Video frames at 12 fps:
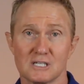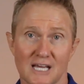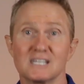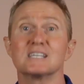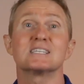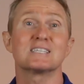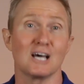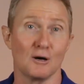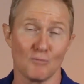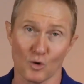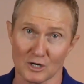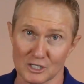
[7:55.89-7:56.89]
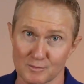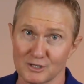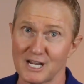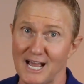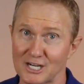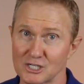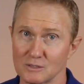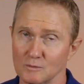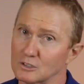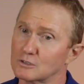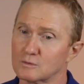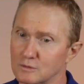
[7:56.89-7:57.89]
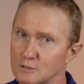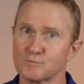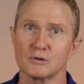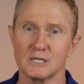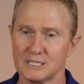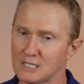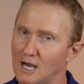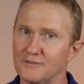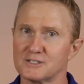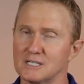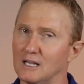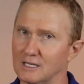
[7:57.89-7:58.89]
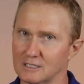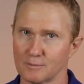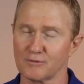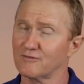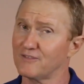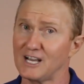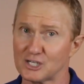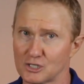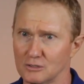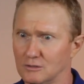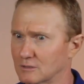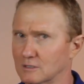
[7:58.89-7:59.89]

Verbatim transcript: I did sell mortgage protection, which was pretty tough selling to professionals